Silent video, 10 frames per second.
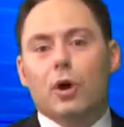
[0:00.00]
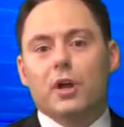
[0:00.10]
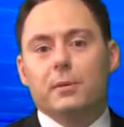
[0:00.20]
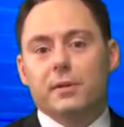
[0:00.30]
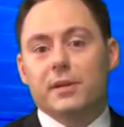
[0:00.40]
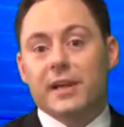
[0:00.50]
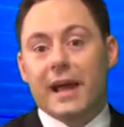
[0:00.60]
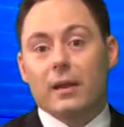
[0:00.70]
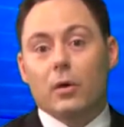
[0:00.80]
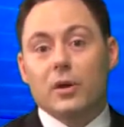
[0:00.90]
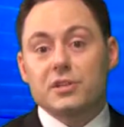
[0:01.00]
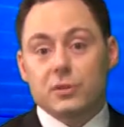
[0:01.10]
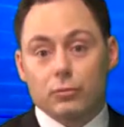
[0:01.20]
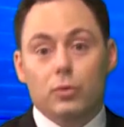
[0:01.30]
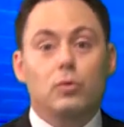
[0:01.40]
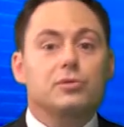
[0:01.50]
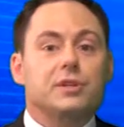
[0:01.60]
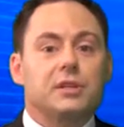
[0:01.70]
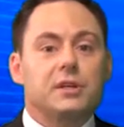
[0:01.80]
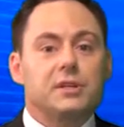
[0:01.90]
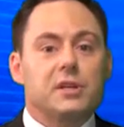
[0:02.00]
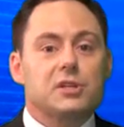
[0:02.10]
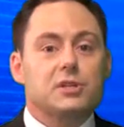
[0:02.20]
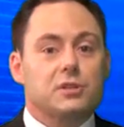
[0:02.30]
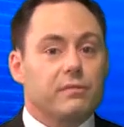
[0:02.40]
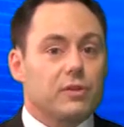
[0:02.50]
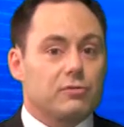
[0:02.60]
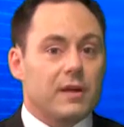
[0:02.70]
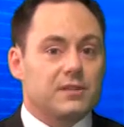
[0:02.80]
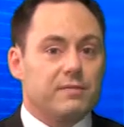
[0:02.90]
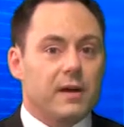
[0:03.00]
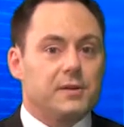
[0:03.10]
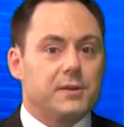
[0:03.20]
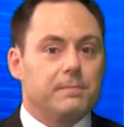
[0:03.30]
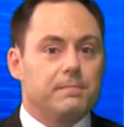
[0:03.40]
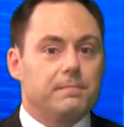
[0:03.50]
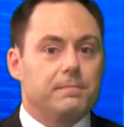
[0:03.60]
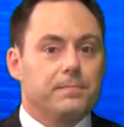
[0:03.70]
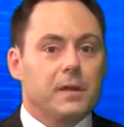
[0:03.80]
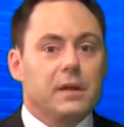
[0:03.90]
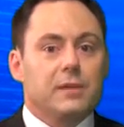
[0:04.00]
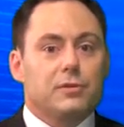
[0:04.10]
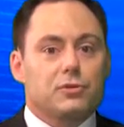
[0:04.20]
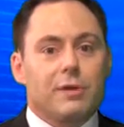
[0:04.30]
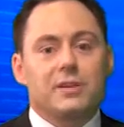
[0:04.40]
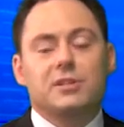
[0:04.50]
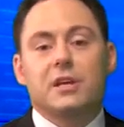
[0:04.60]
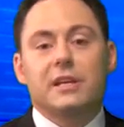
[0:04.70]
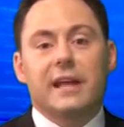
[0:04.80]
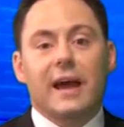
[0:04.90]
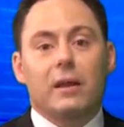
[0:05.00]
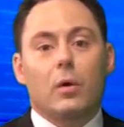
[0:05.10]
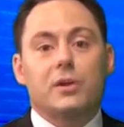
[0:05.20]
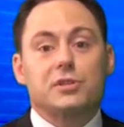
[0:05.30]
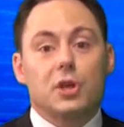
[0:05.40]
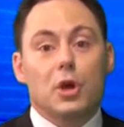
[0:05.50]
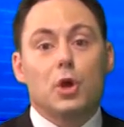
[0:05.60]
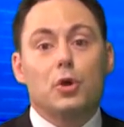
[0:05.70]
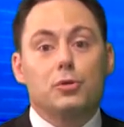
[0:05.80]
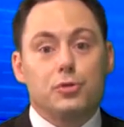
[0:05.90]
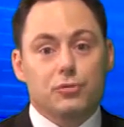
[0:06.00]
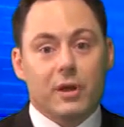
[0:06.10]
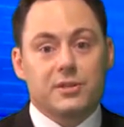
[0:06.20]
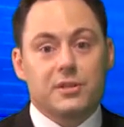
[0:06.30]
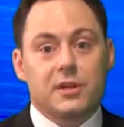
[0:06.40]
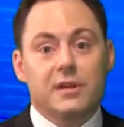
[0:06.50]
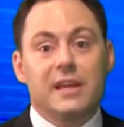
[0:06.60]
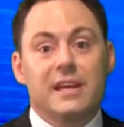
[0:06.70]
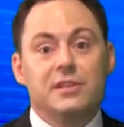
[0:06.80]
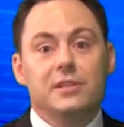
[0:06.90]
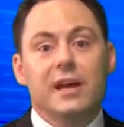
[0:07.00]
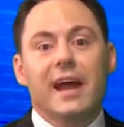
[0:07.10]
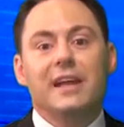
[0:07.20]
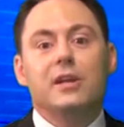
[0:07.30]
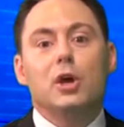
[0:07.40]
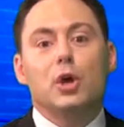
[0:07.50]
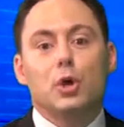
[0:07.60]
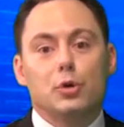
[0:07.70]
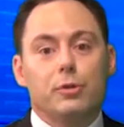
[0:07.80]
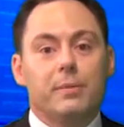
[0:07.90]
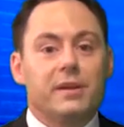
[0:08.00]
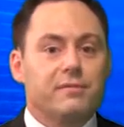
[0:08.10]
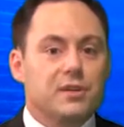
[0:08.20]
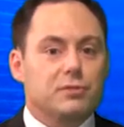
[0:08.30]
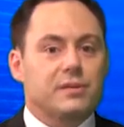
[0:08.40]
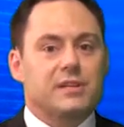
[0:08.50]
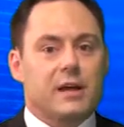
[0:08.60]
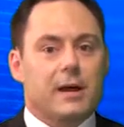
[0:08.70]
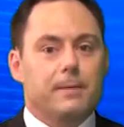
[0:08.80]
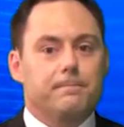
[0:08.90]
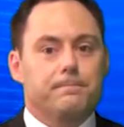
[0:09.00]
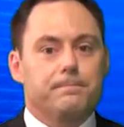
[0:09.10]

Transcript: document that outlines the rules and conditions of the trust fund. The trust deed outlines who the trustee is and who the beneficiaries are.